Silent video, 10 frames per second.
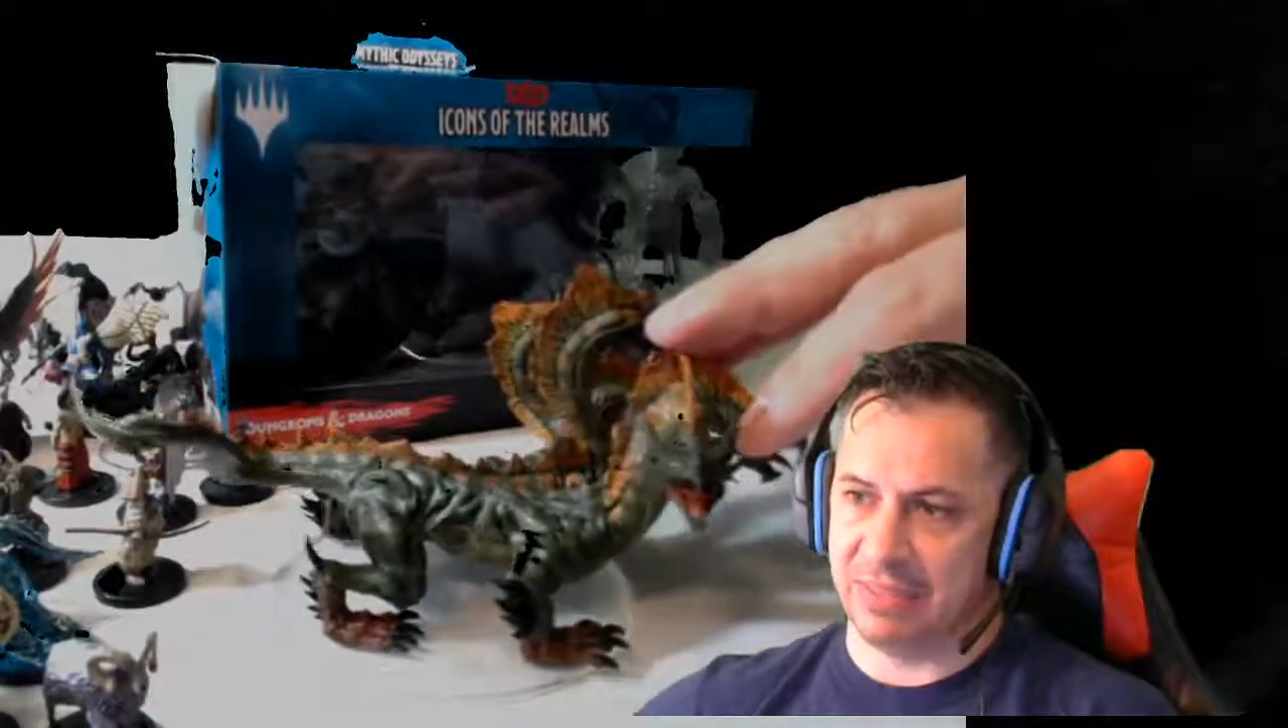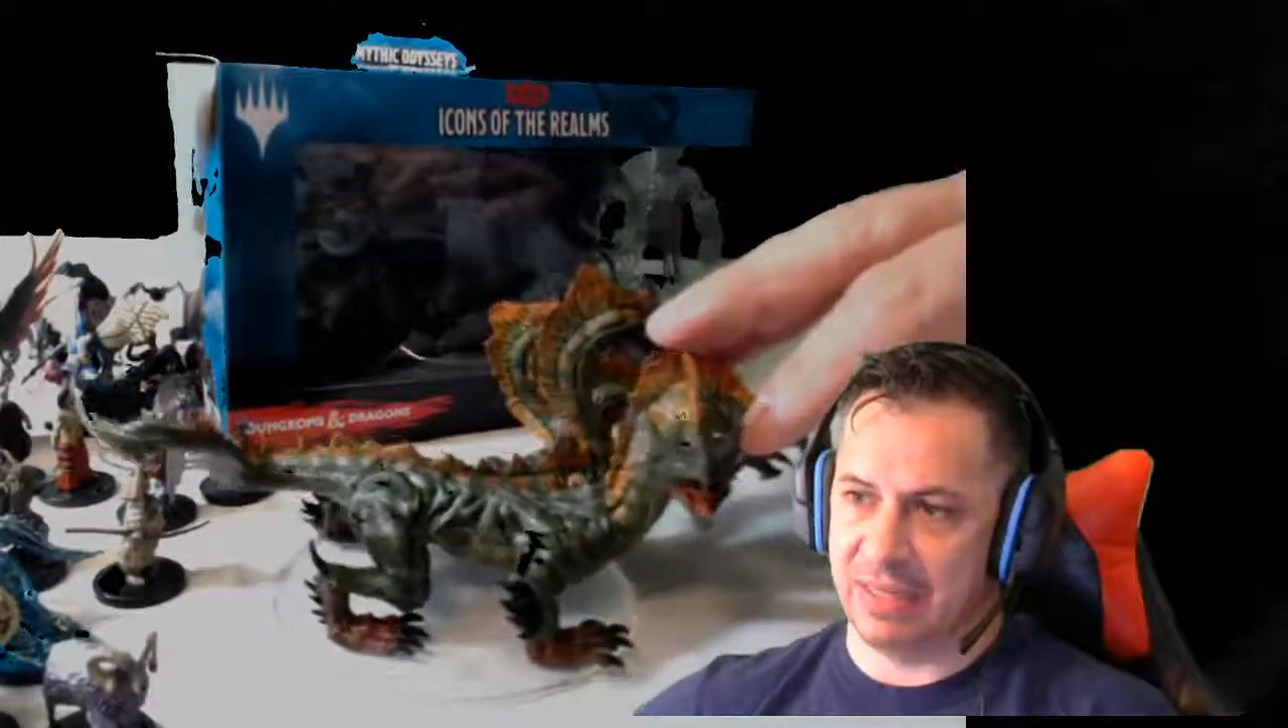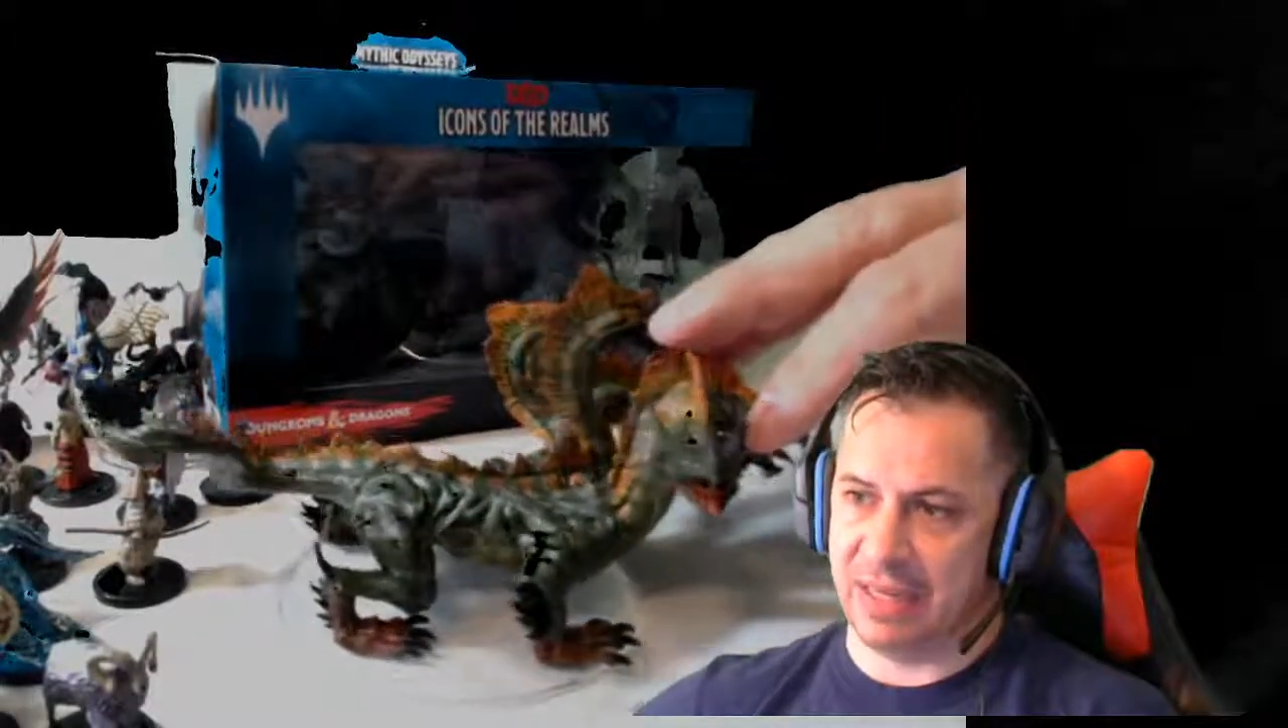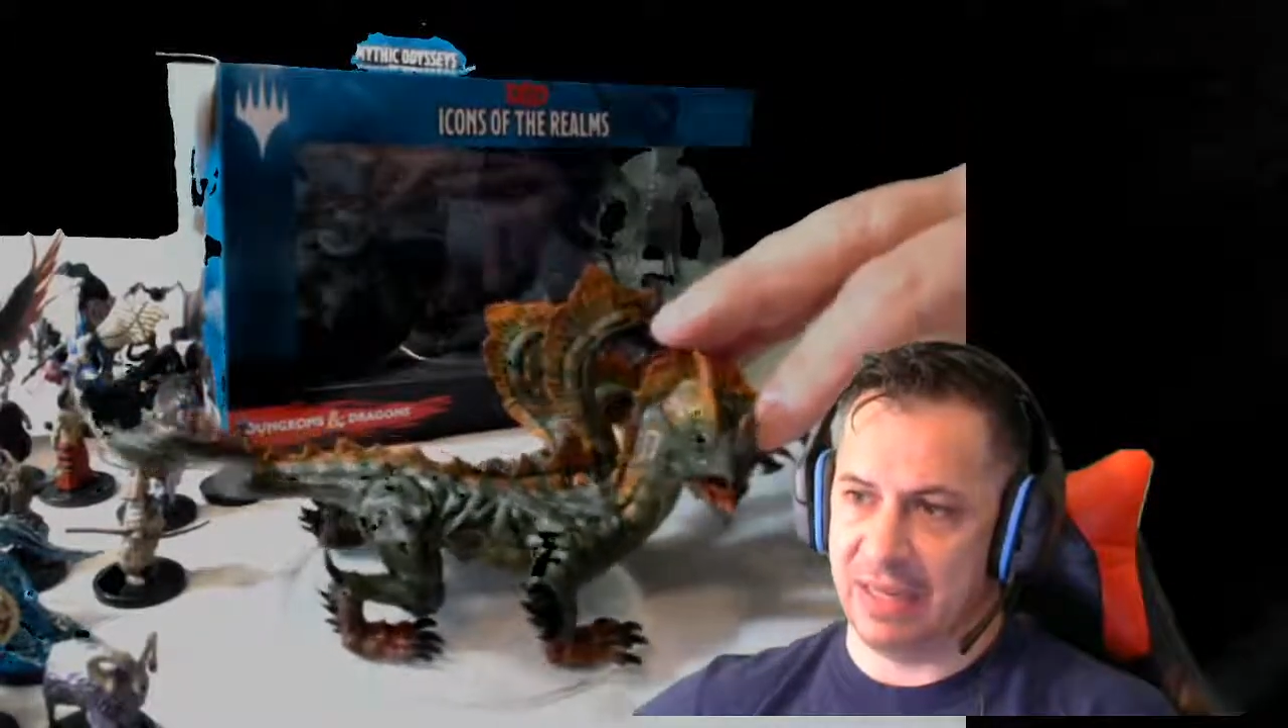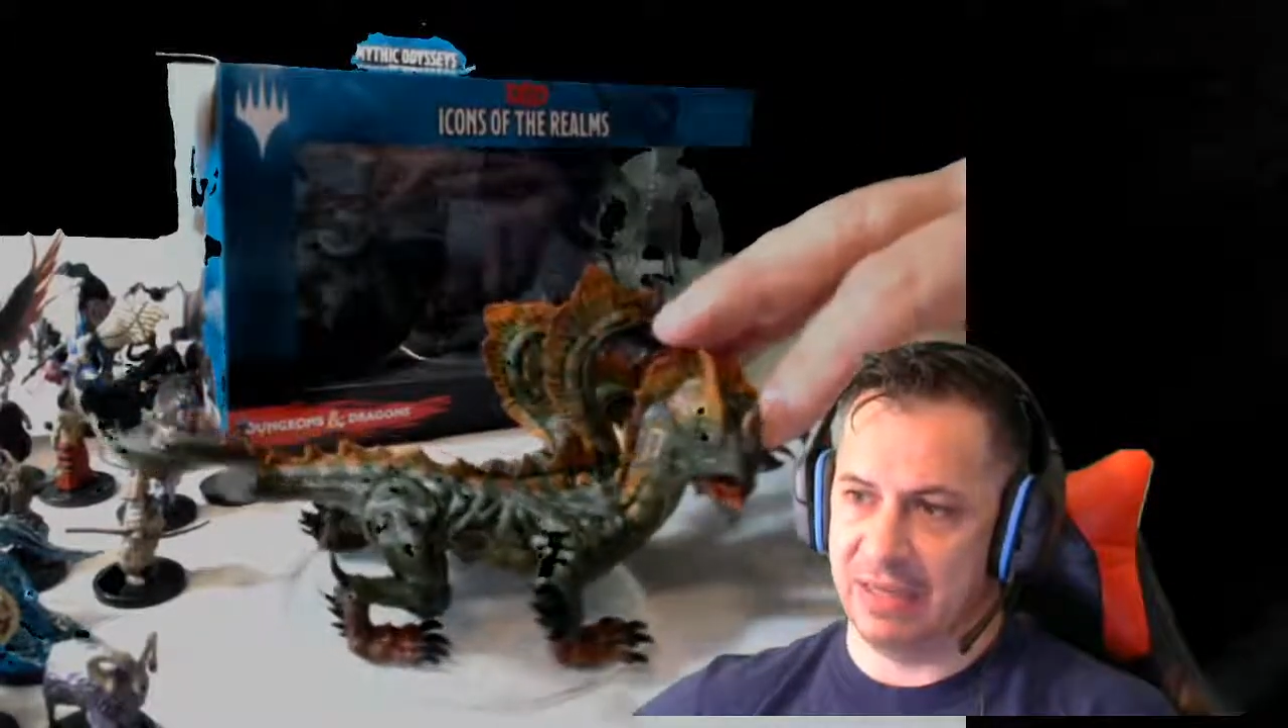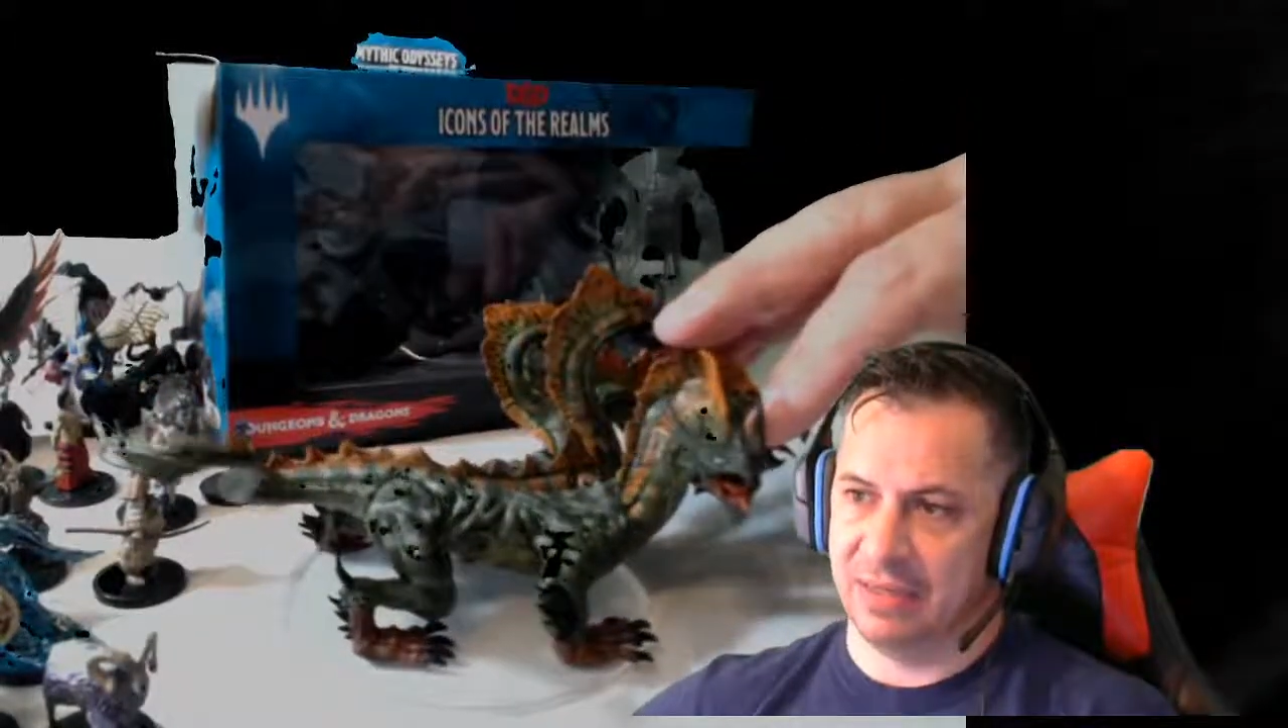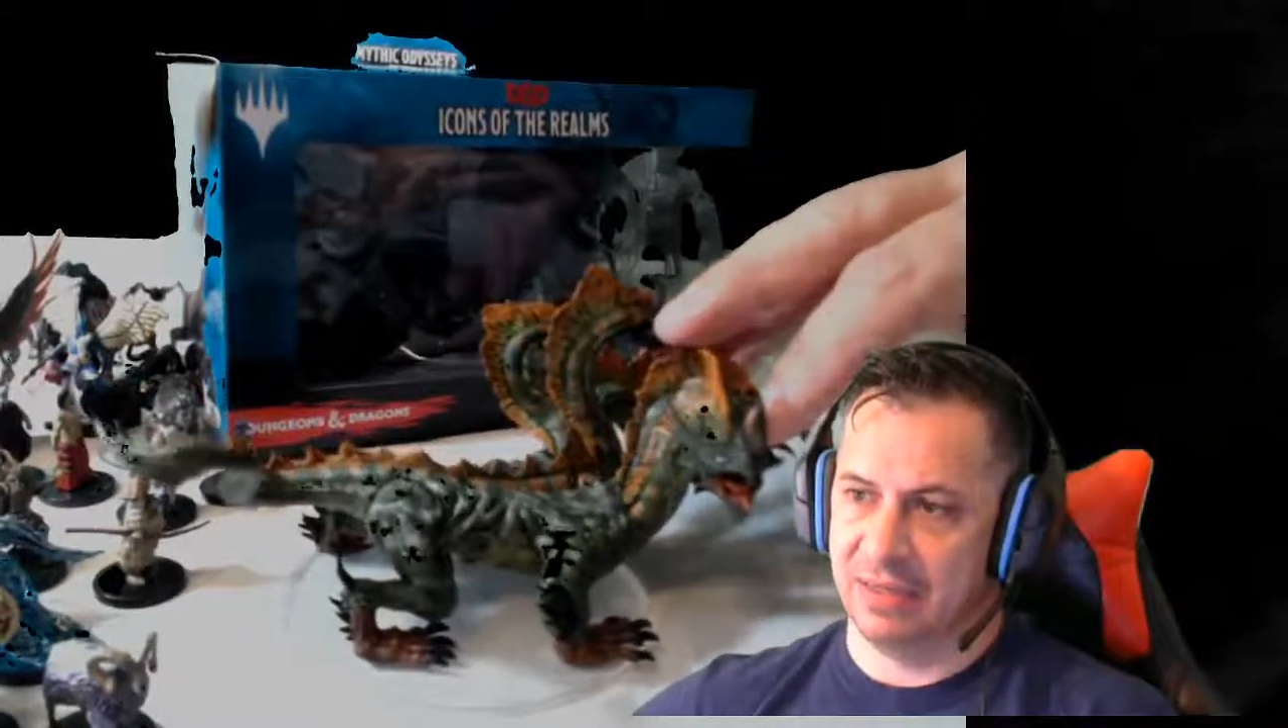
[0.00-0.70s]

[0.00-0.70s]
today.